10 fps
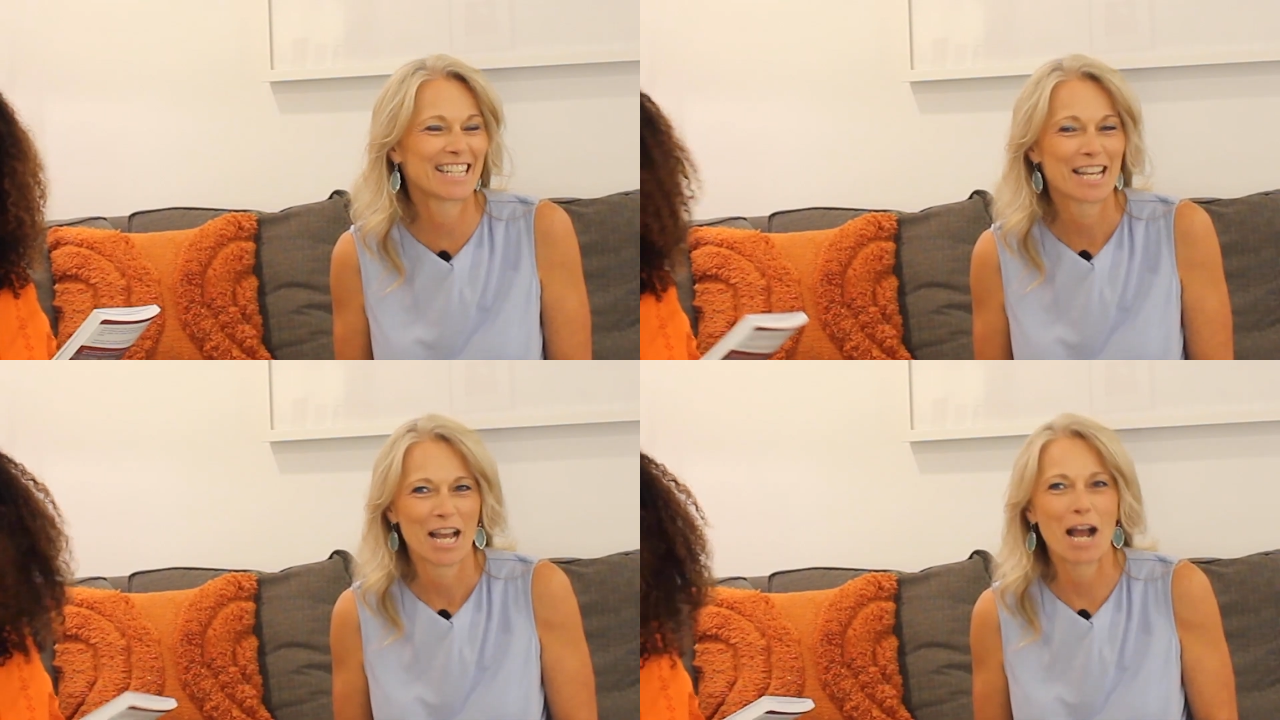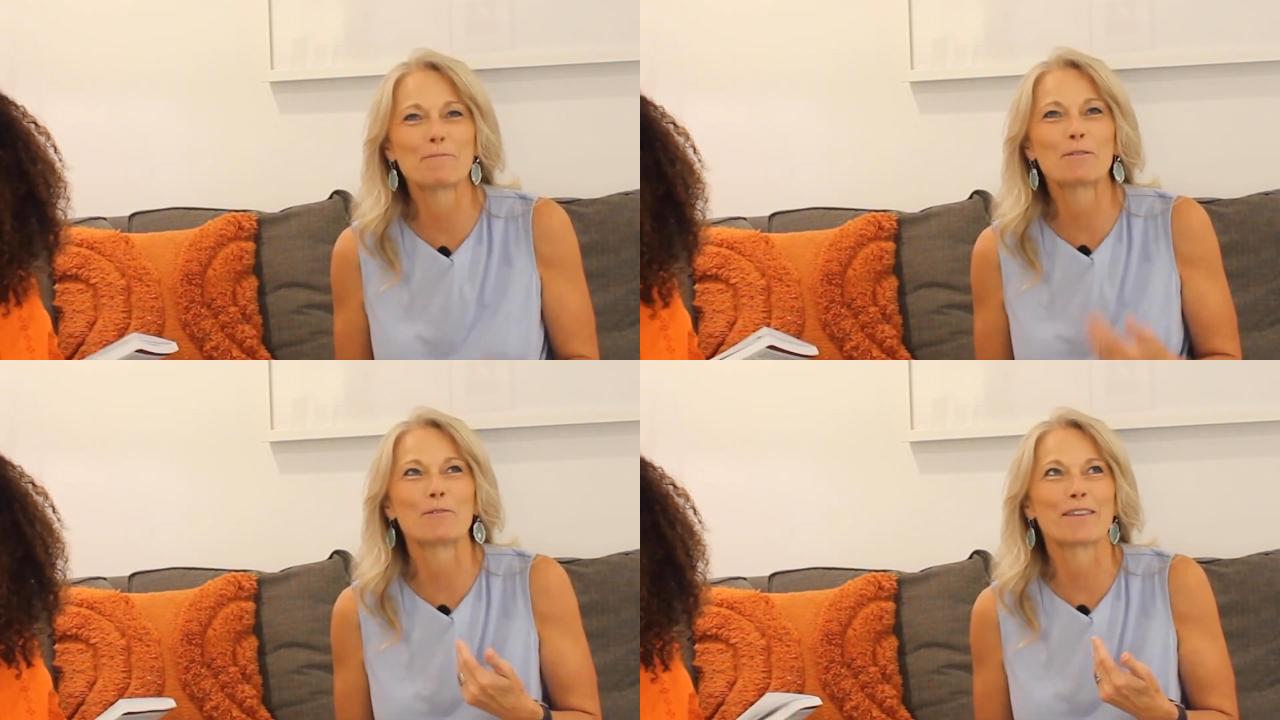exactly
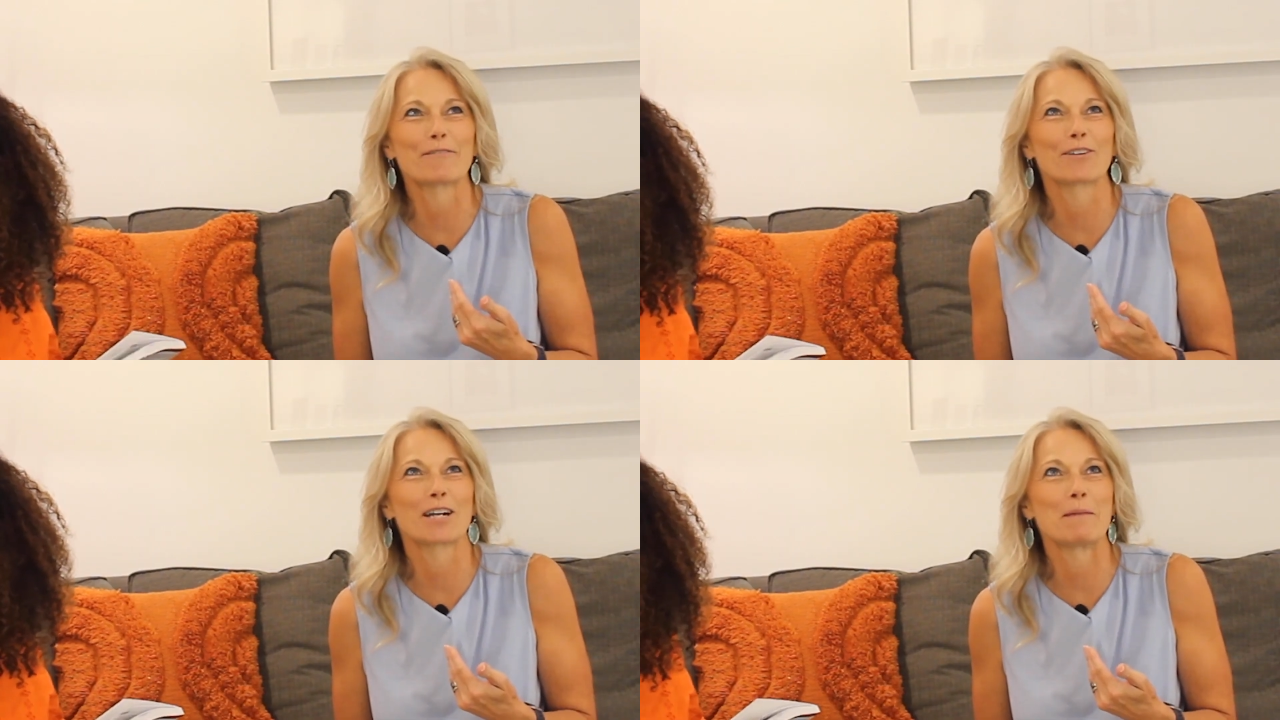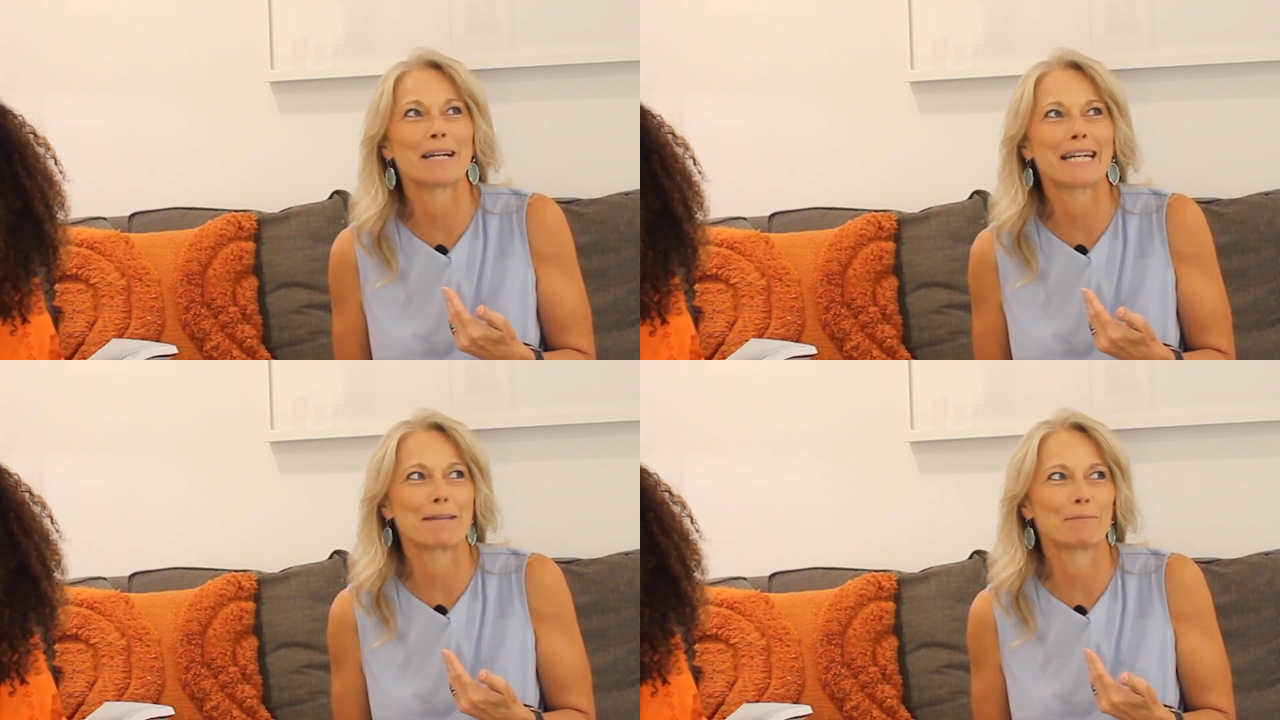how we're going to get it. I forgot
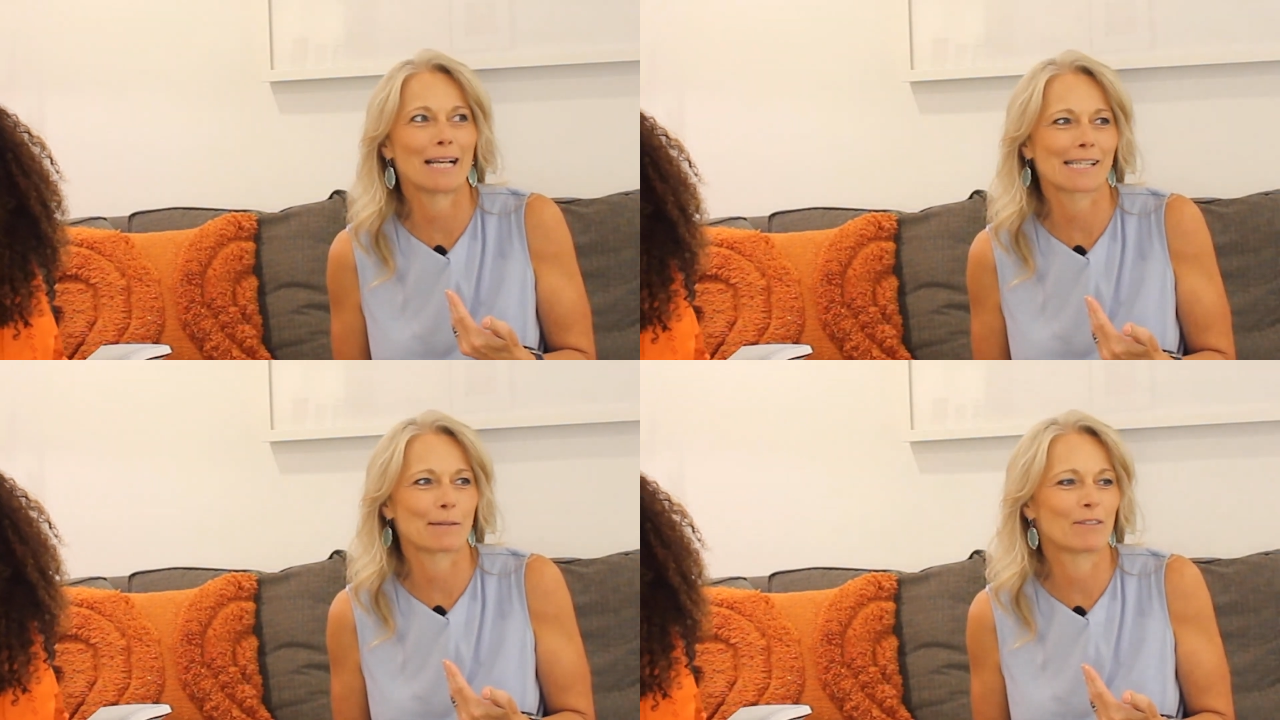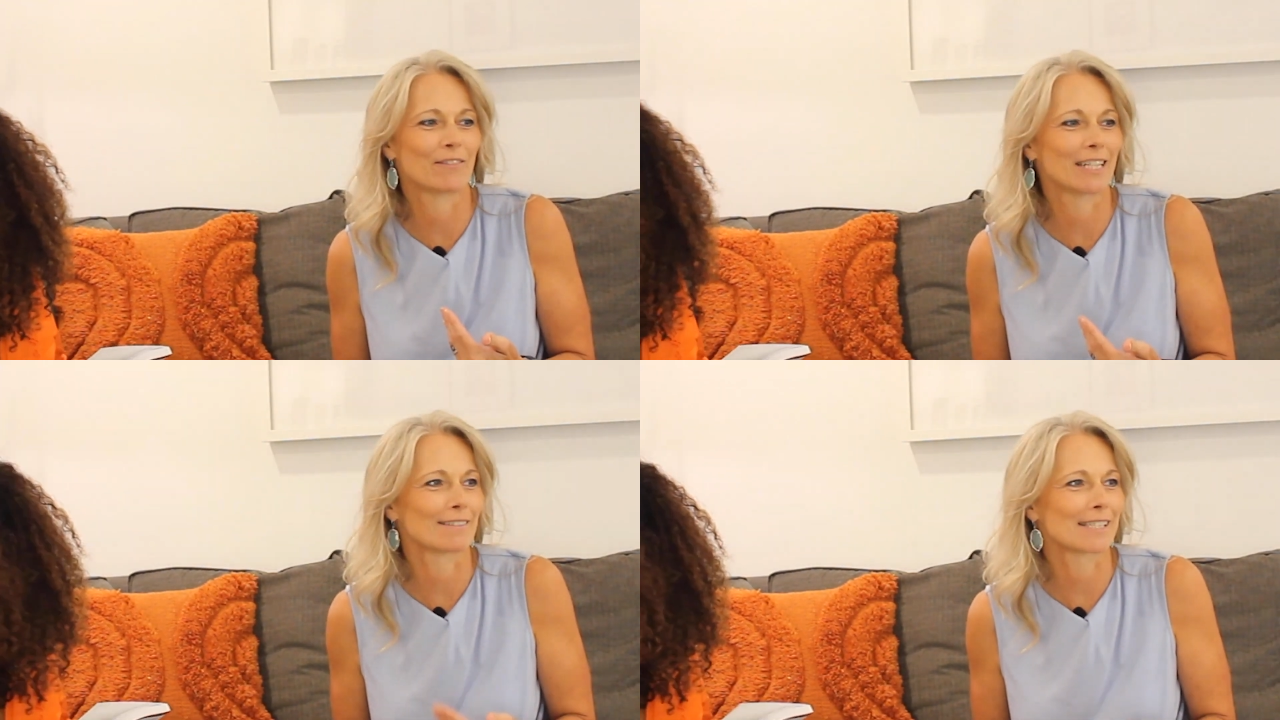my name last time we
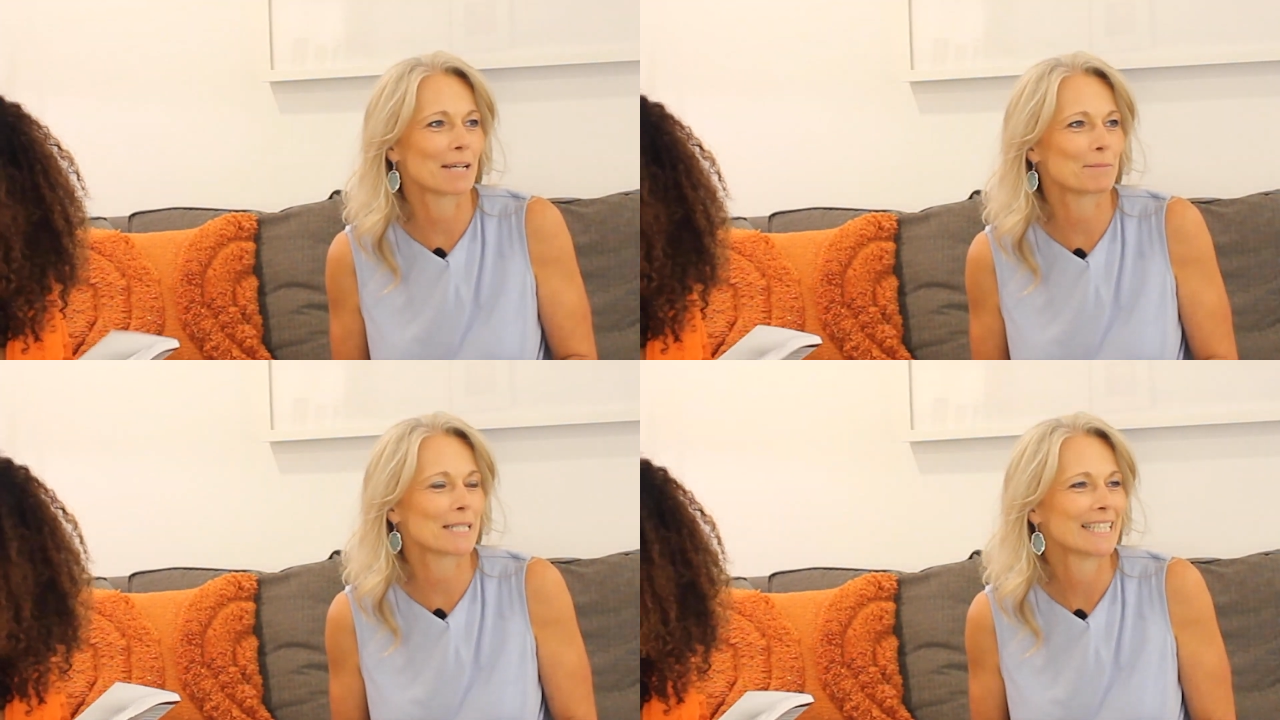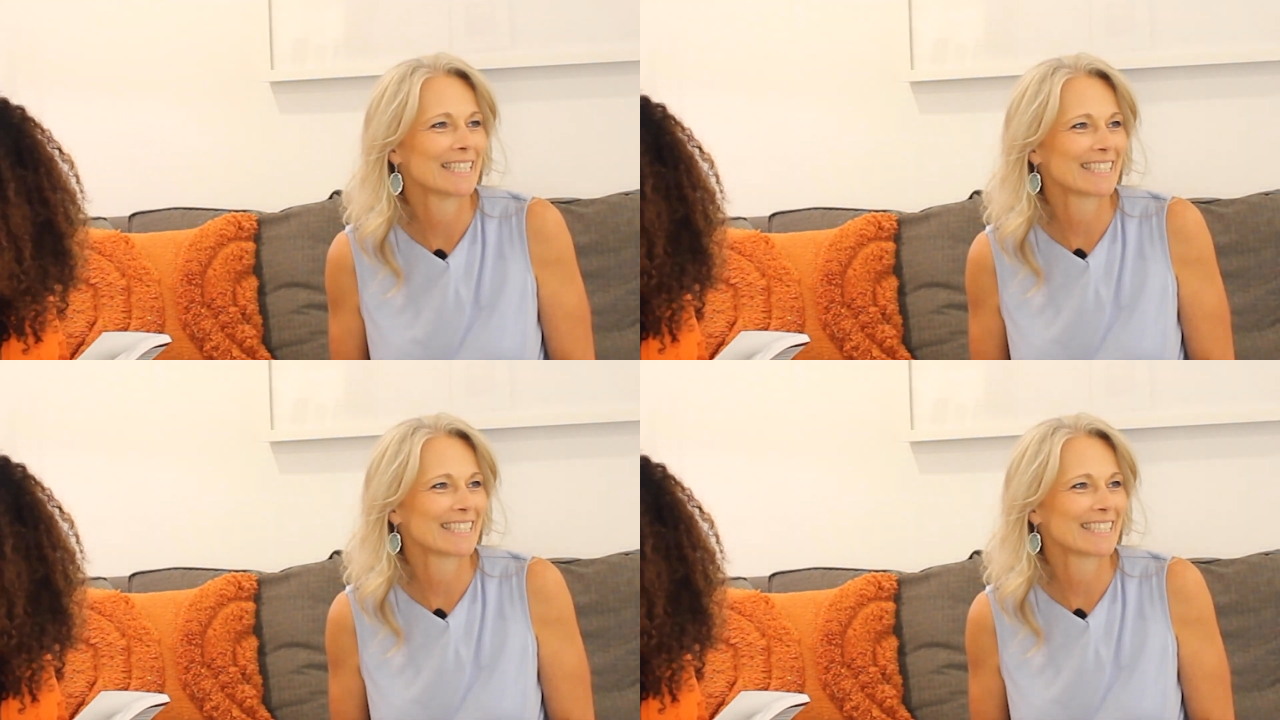videotaped.